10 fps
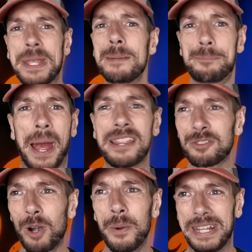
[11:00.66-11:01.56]
beat
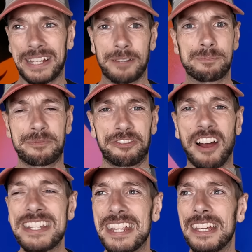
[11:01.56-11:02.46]
Panthro in like a
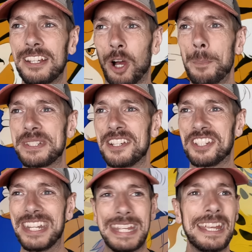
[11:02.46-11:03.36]
fighting
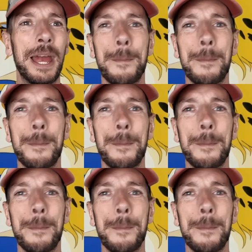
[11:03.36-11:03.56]
competition, and he